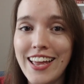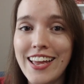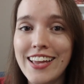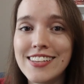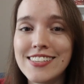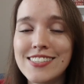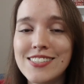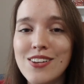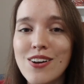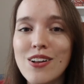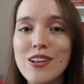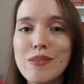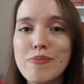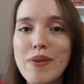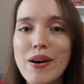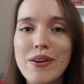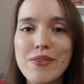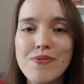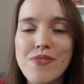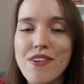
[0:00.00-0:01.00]
it's all
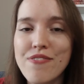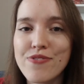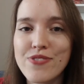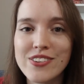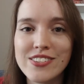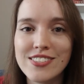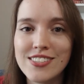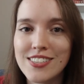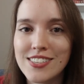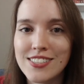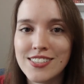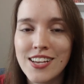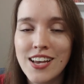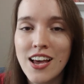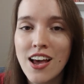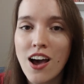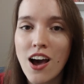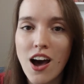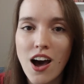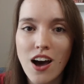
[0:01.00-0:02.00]
about references
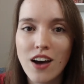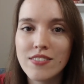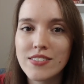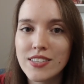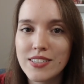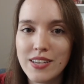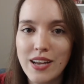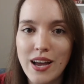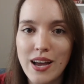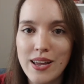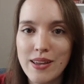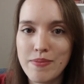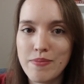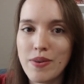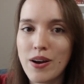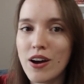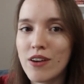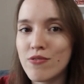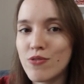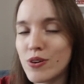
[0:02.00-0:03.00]
all the time
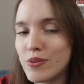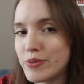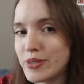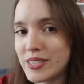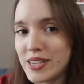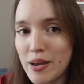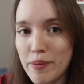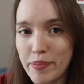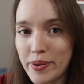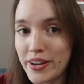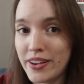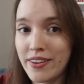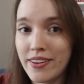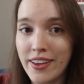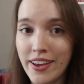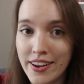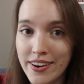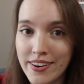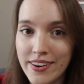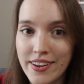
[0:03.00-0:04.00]
of what was happening in
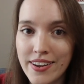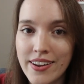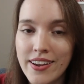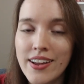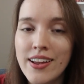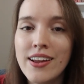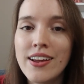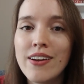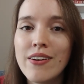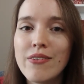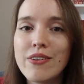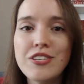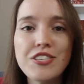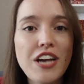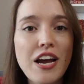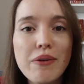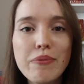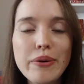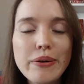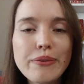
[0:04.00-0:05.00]
Canada, which
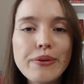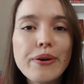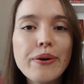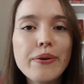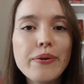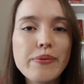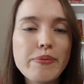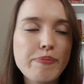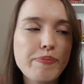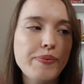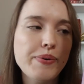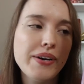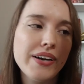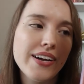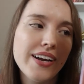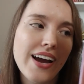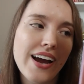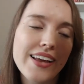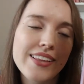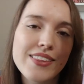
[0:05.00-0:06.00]
I won't know,
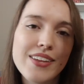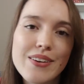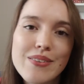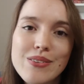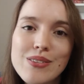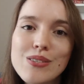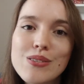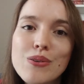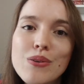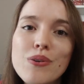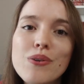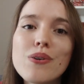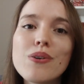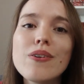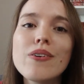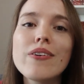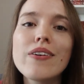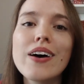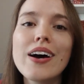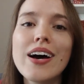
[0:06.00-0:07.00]
but I thought it was
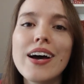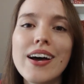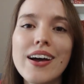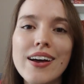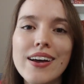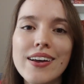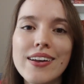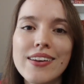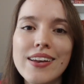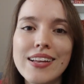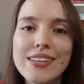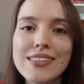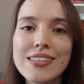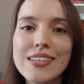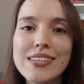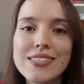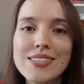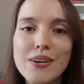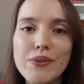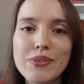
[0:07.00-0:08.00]
cool, and at
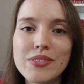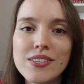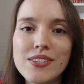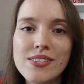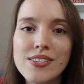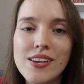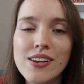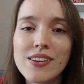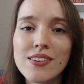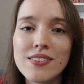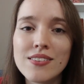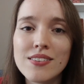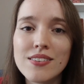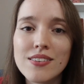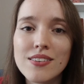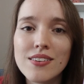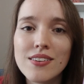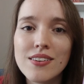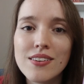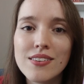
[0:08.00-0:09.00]
least I'll understand
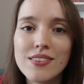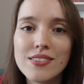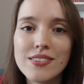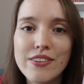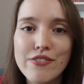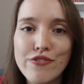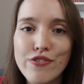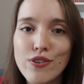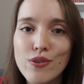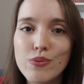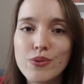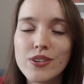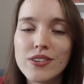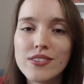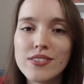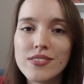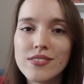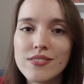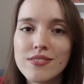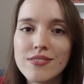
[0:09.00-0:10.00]
the
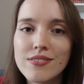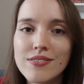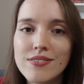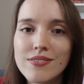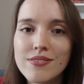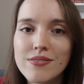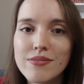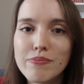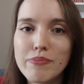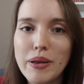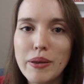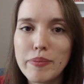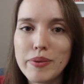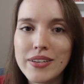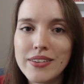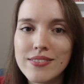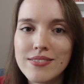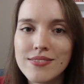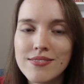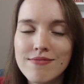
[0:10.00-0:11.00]
foreword,
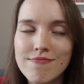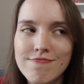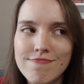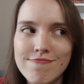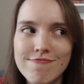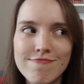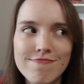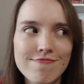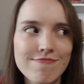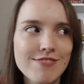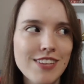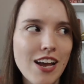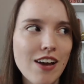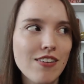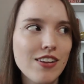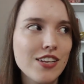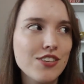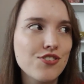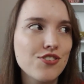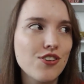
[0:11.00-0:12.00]
maybe.
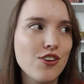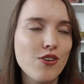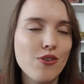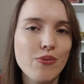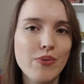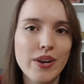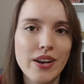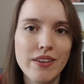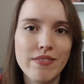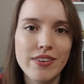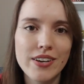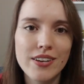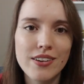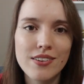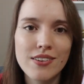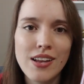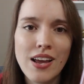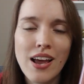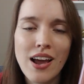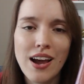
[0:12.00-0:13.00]
I'll let you know when I read it.